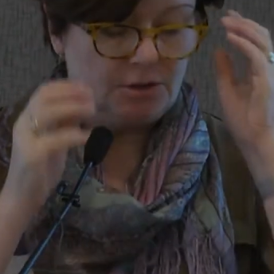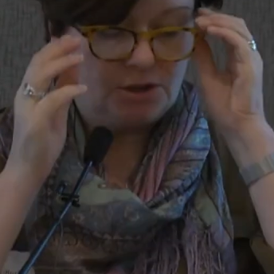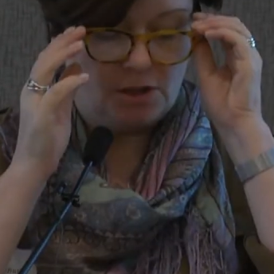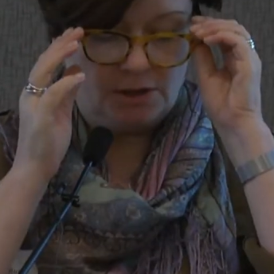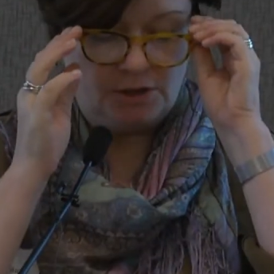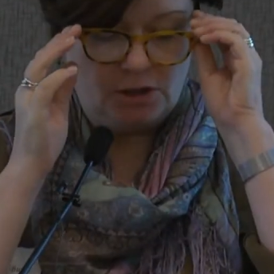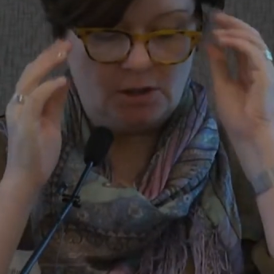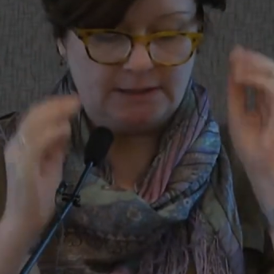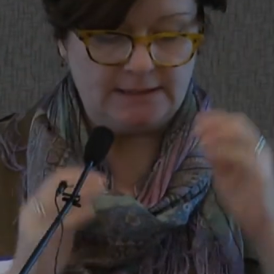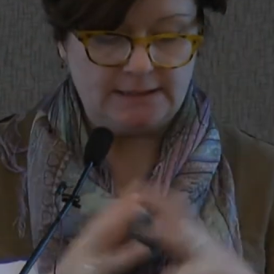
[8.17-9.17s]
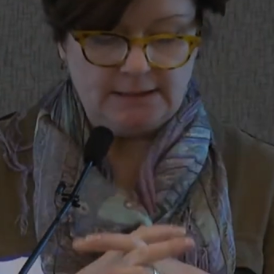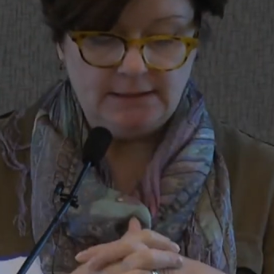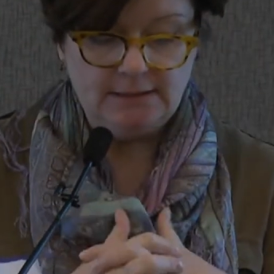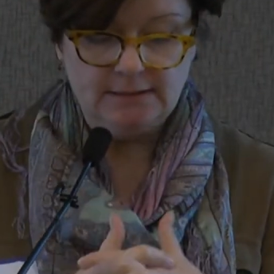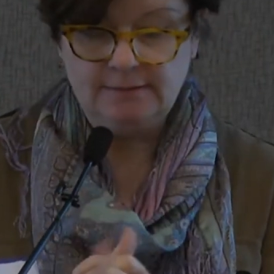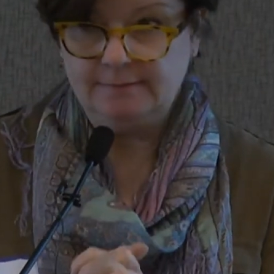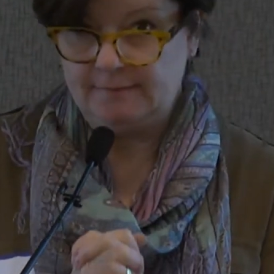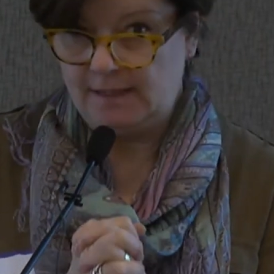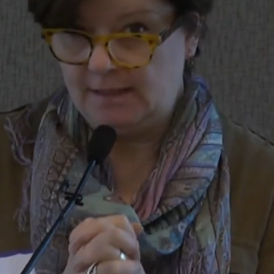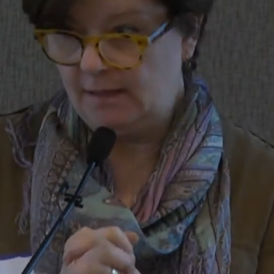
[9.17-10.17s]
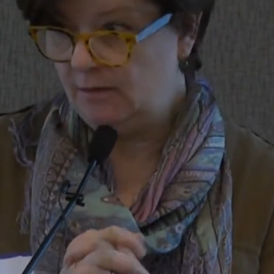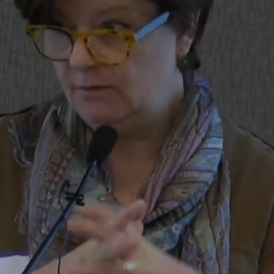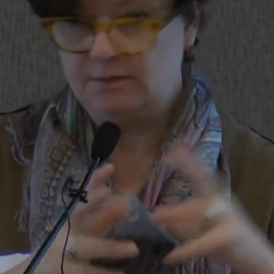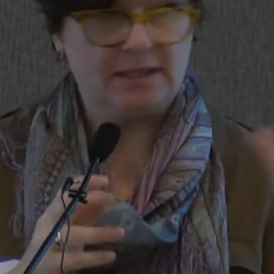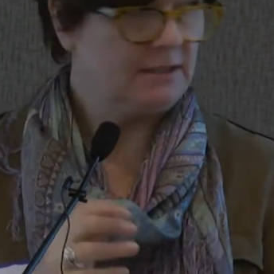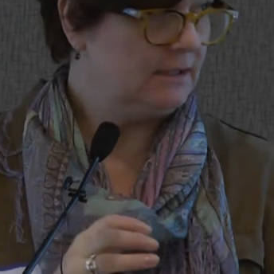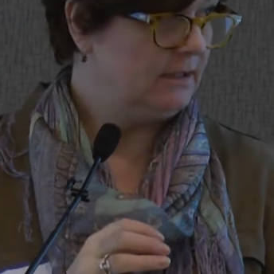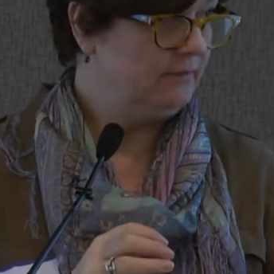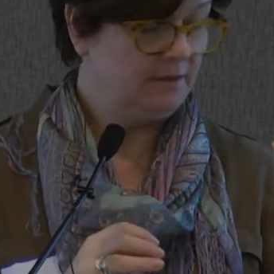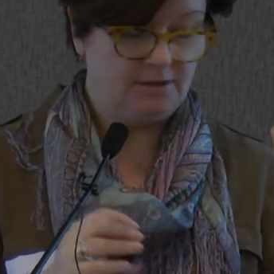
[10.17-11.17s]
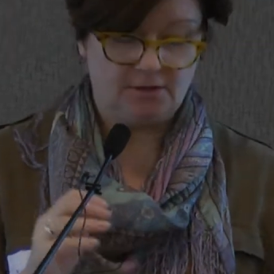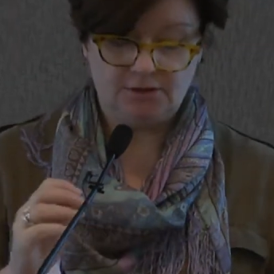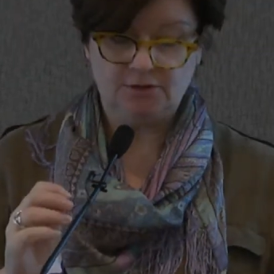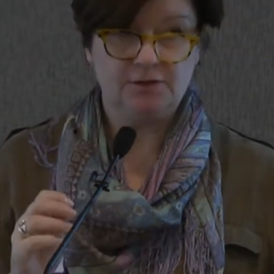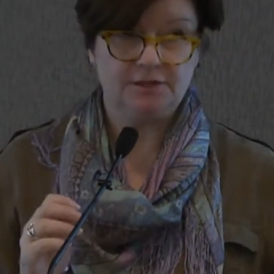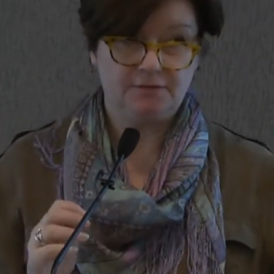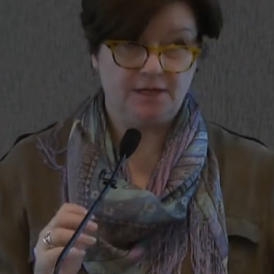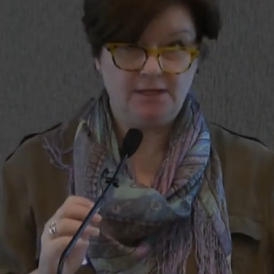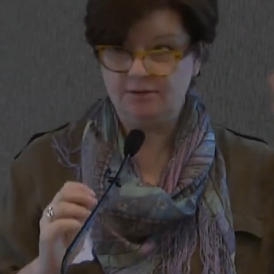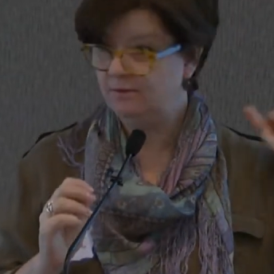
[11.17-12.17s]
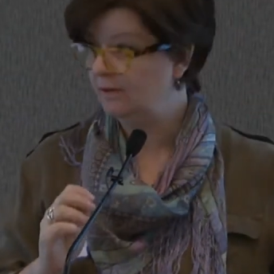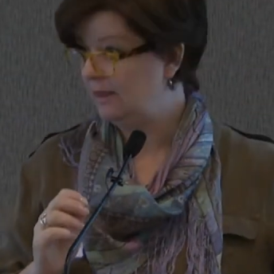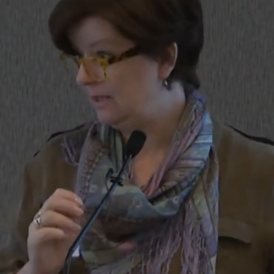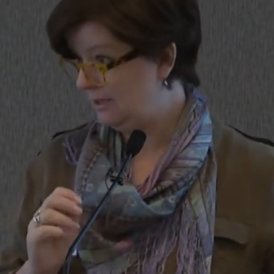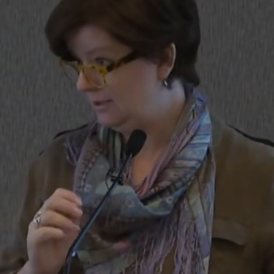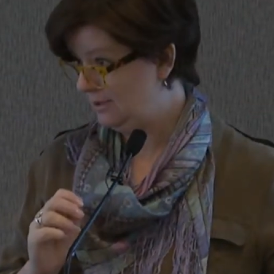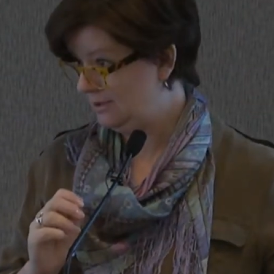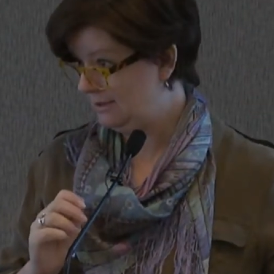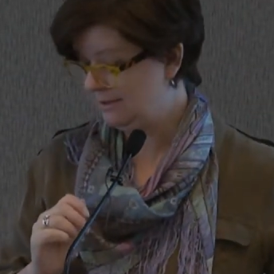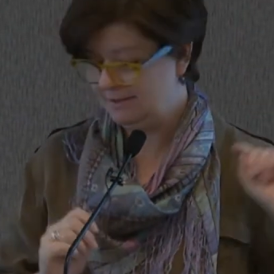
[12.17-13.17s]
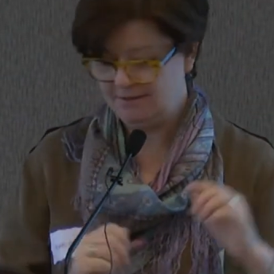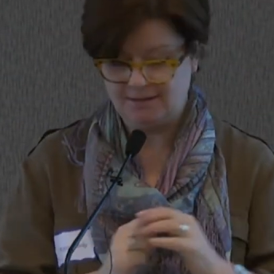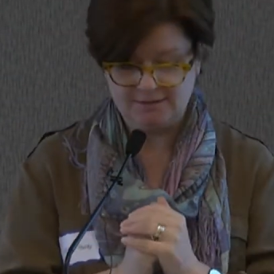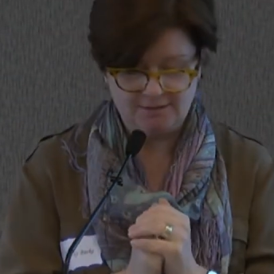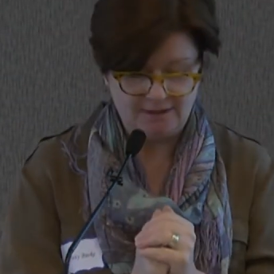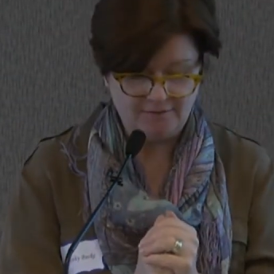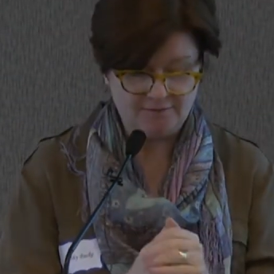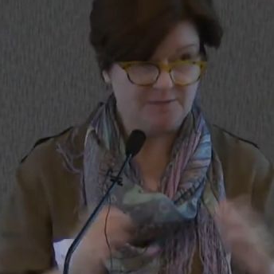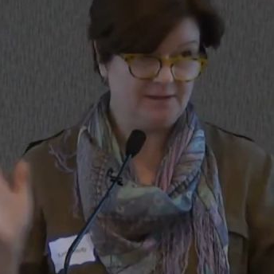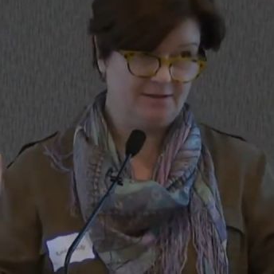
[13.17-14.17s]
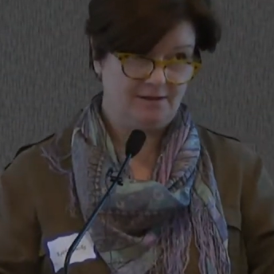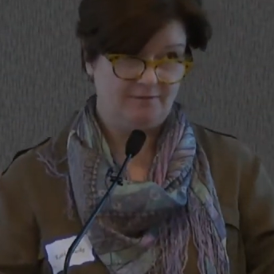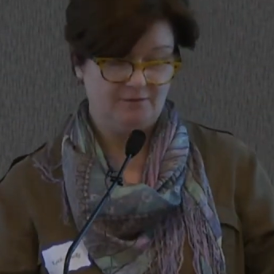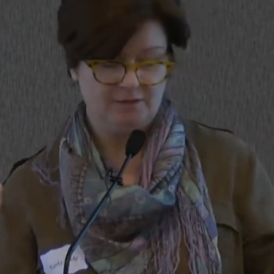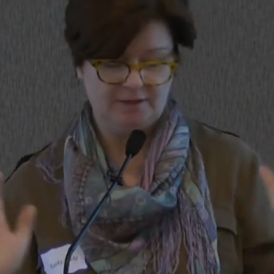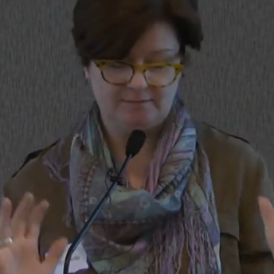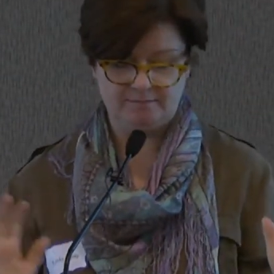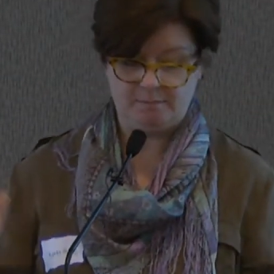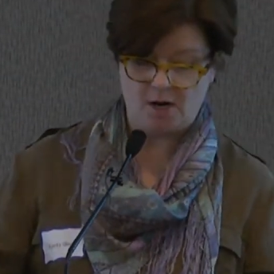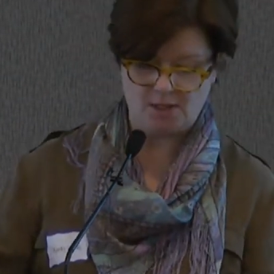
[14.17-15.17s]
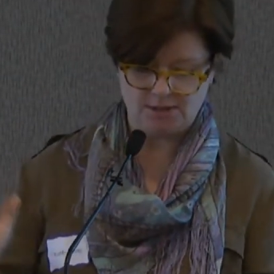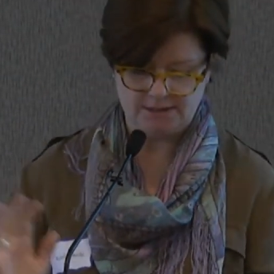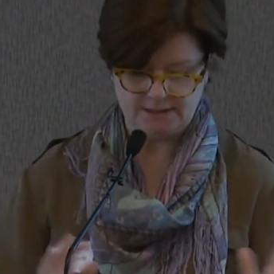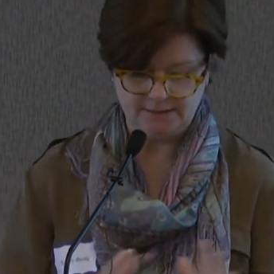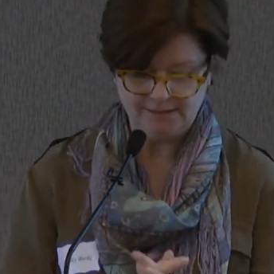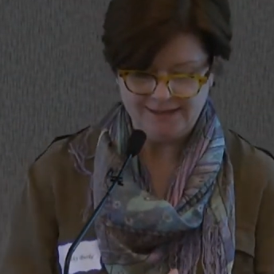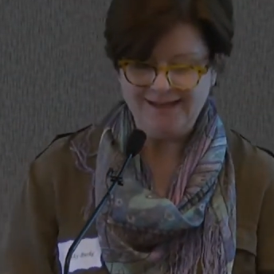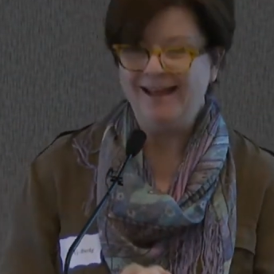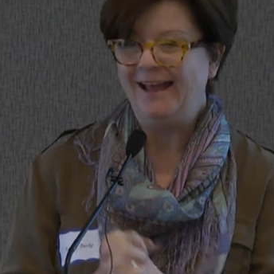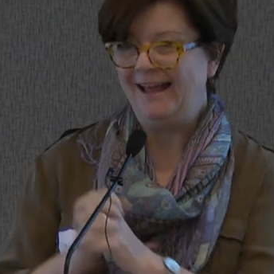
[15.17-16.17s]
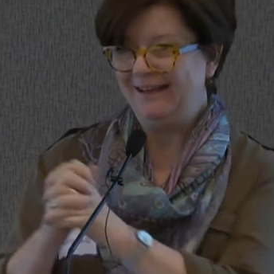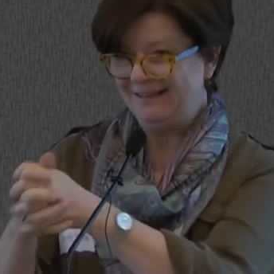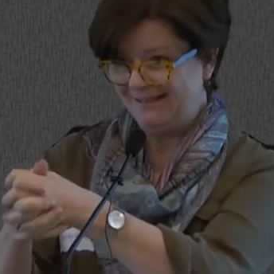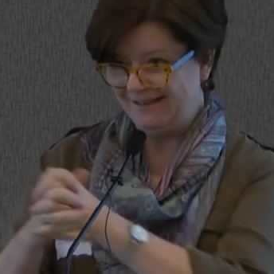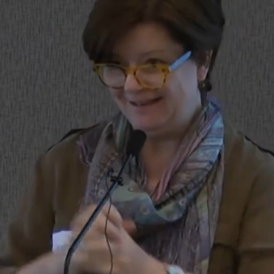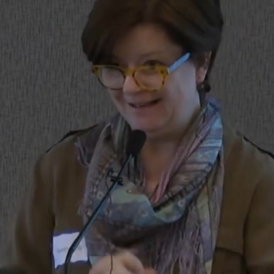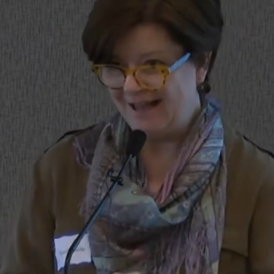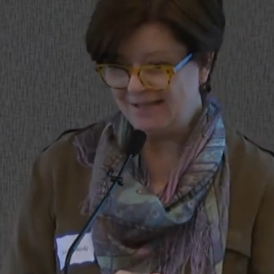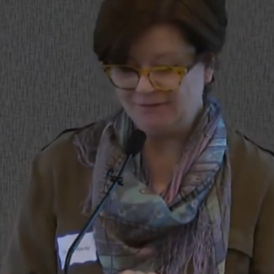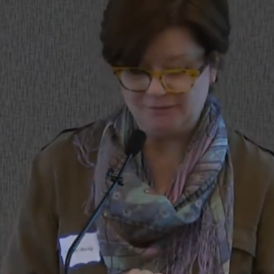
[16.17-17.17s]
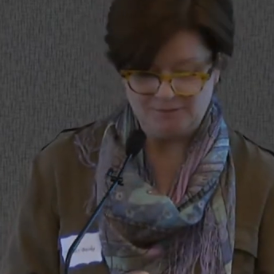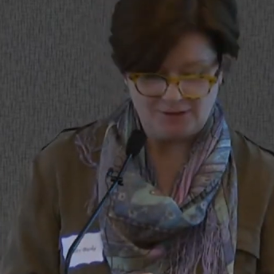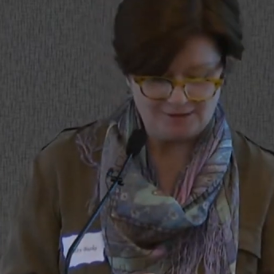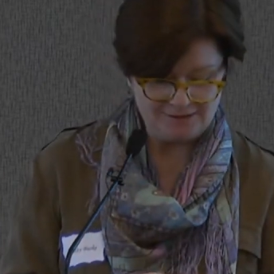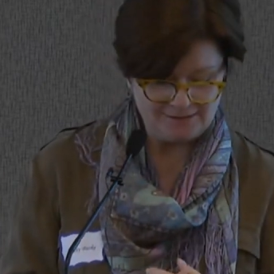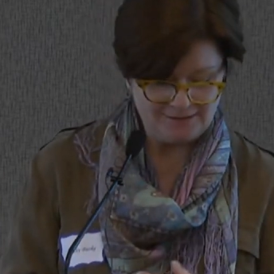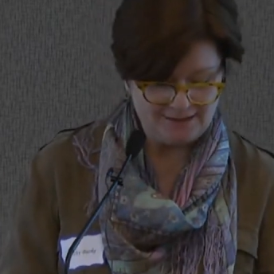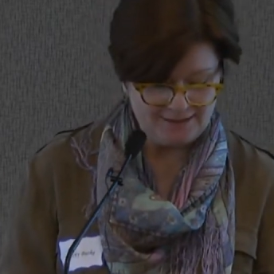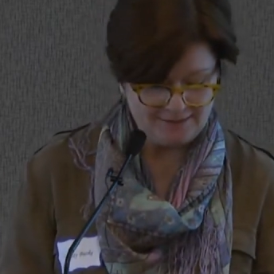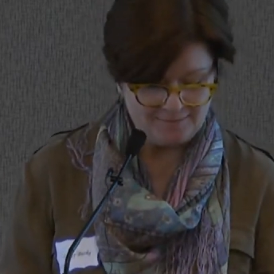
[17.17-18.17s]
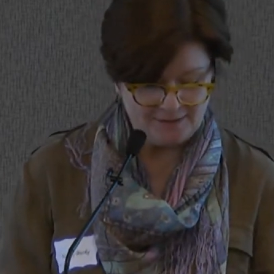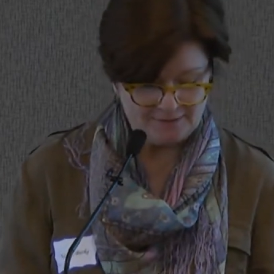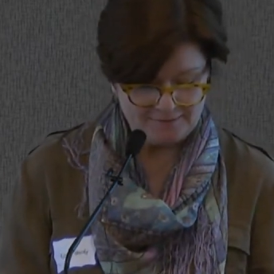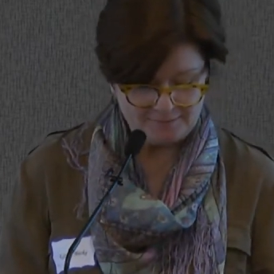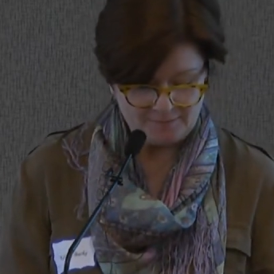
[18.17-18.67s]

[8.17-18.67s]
Shauna Johnston, who's had to leave, and Dr. Chris Frank, who I think has just also left, but they're not voting partners here. And last from Dr. Alina Marin.